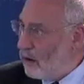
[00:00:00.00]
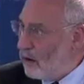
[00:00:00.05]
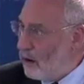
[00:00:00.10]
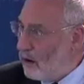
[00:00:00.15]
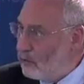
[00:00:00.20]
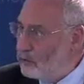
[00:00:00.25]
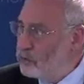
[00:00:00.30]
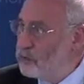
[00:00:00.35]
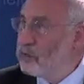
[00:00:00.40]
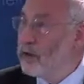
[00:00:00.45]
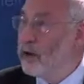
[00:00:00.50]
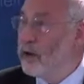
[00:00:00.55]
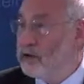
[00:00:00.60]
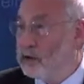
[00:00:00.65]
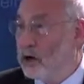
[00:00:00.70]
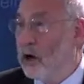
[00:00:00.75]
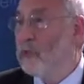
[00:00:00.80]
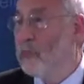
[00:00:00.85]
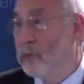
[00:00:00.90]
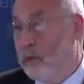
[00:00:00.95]
underlays
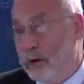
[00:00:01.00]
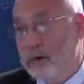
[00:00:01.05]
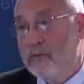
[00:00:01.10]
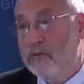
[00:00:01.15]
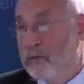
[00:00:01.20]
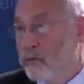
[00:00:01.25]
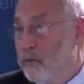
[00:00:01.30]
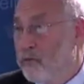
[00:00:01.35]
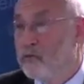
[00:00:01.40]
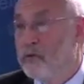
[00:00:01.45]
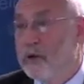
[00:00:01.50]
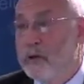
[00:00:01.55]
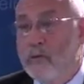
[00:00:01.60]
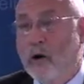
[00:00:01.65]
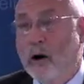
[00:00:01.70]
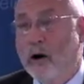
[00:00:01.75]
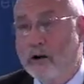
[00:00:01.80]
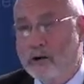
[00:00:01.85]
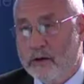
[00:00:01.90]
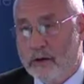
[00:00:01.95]
our belief in the free
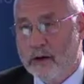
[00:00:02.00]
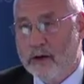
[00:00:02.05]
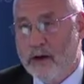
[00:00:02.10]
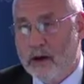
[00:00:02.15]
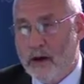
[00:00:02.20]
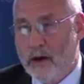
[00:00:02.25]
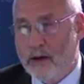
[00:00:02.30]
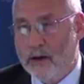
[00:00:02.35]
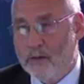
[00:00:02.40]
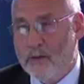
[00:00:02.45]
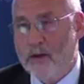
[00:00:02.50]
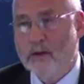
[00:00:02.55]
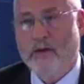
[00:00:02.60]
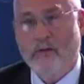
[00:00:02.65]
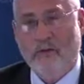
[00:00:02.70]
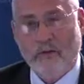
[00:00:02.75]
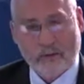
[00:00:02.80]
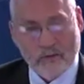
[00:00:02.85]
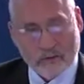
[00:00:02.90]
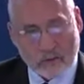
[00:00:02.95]
market economy,
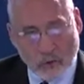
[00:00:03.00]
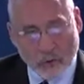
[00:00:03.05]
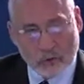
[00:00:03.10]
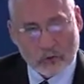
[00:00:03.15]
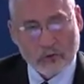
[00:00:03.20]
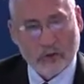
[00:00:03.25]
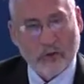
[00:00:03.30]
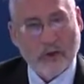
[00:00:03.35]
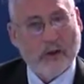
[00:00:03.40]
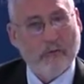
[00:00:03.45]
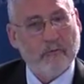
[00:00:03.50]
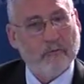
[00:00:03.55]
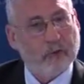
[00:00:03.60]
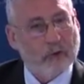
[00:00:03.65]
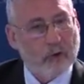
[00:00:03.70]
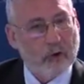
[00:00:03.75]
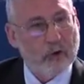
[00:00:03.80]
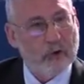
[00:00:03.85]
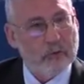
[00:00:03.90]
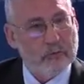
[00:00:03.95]
the notion that
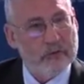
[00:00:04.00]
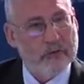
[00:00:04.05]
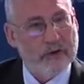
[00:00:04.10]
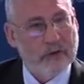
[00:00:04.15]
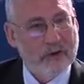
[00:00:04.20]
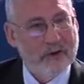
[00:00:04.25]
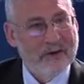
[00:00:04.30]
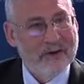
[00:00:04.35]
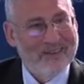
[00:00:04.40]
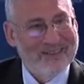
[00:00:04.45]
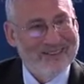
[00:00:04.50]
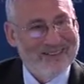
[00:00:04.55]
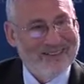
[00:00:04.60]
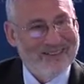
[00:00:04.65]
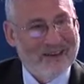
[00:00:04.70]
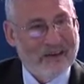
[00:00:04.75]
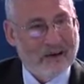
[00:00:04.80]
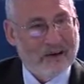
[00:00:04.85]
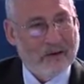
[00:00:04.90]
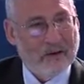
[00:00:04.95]
firms
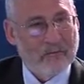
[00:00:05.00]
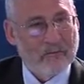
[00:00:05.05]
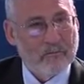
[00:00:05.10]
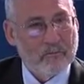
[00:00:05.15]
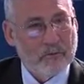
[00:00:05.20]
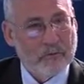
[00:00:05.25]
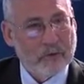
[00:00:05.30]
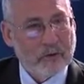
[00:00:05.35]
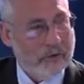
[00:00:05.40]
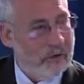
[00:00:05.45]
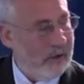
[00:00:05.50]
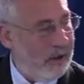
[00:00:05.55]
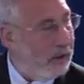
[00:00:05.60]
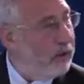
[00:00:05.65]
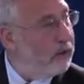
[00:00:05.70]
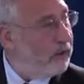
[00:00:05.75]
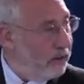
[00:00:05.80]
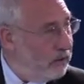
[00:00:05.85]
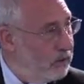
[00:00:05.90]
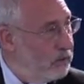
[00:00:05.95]

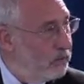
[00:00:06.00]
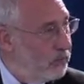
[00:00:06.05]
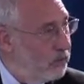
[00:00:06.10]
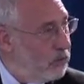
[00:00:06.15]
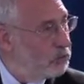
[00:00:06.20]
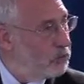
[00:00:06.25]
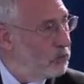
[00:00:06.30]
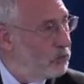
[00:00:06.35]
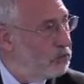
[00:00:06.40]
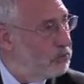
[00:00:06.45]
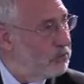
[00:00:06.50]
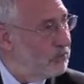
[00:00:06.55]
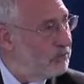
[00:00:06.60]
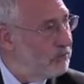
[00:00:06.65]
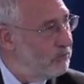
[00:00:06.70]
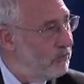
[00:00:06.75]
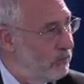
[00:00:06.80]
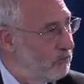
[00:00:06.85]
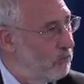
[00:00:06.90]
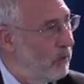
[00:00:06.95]
and individuals
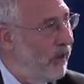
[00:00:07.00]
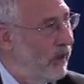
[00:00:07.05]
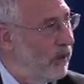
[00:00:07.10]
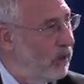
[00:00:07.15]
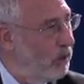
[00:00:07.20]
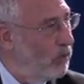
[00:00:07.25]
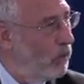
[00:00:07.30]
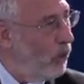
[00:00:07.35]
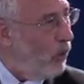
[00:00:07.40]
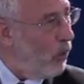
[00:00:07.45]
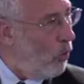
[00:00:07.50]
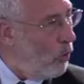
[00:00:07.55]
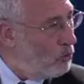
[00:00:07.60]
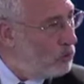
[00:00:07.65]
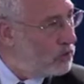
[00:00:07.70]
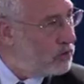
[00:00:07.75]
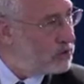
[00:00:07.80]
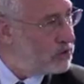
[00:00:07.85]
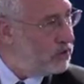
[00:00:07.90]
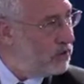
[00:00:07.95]
in making their own
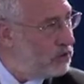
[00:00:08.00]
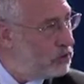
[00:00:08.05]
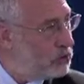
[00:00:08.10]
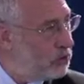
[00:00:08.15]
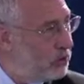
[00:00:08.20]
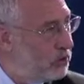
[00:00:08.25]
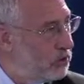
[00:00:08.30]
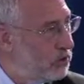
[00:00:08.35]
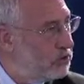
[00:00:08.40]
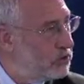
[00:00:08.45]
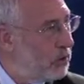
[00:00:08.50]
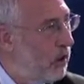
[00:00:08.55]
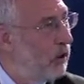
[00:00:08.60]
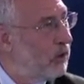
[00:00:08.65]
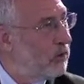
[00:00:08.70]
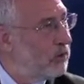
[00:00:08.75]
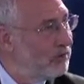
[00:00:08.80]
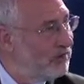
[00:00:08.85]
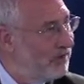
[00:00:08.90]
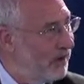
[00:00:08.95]
decisions
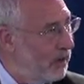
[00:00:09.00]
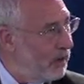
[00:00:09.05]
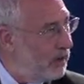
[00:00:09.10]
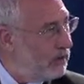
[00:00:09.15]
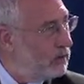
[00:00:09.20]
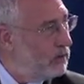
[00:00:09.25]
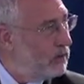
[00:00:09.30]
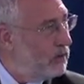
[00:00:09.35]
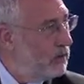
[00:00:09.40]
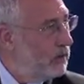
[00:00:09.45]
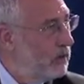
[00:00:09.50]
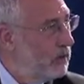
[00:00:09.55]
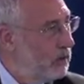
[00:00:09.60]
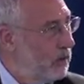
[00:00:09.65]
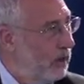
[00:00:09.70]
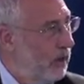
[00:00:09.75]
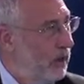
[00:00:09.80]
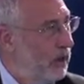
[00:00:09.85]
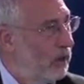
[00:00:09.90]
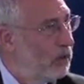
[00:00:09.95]
are led
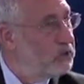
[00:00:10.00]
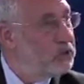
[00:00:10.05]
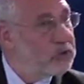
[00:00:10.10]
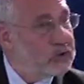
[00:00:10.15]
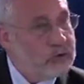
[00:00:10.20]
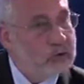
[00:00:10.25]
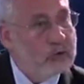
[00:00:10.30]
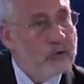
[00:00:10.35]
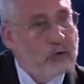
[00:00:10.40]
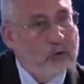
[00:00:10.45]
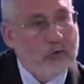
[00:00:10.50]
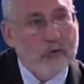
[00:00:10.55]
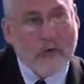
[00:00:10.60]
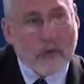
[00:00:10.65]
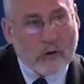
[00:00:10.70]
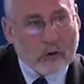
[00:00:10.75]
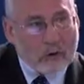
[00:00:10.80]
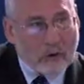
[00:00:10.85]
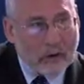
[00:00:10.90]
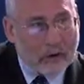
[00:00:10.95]

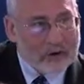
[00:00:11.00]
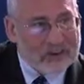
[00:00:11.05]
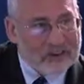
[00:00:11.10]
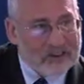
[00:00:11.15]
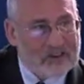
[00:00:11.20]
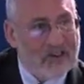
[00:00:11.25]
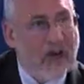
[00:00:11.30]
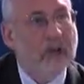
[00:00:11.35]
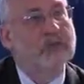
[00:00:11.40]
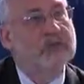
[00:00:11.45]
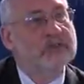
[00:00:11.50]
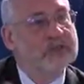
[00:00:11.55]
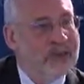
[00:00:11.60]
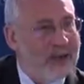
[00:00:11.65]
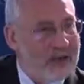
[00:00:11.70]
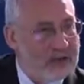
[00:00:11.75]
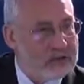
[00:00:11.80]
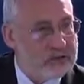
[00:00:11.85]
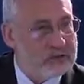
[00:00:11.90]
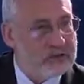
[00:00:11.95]
to some
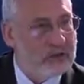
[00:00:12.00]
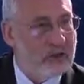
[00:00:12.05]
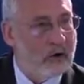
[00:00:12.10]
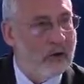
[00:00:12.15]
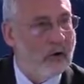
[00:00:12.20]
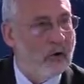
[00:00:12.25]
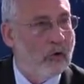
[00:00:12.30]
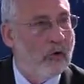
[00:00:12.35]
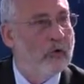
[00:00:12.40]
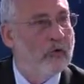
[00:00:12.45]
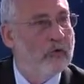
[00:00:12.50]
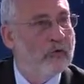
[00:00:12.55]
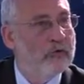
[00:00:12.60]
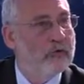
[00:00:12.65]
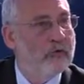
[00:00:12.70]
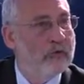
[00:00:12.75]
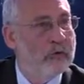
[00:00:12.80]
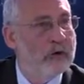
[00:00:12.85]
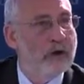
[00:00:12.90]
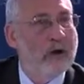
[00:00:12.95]
sense
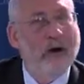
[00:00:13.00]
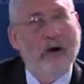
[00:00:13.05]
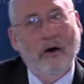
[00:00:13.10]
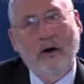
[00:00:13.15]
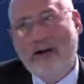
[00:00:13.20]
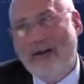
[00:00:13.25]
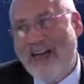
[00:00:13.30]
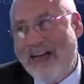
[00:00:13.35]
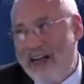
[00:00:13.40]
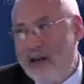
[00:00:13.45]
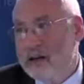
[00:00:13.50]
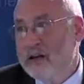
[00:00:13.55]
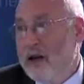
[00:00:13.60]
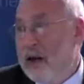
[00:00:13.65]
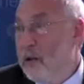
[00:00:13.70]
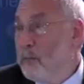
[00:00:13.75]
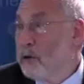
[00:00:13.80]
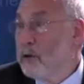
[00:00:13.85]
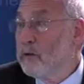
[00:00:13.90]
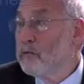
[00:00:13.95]
of
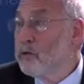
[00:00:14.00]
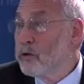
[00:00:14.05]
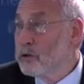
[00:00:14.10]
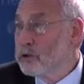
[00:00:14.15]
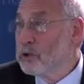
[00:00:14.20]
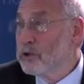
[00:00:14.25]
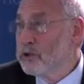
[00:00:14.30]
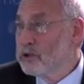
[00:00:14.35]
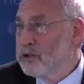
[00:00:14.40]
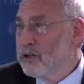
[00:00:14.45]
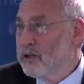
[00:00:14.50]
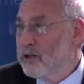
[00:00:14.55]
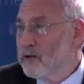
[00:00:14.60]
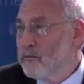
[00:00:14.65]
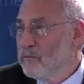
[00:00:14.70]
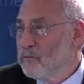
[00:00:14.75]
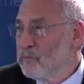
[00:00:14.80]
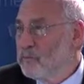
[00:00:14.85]
economic efficiency.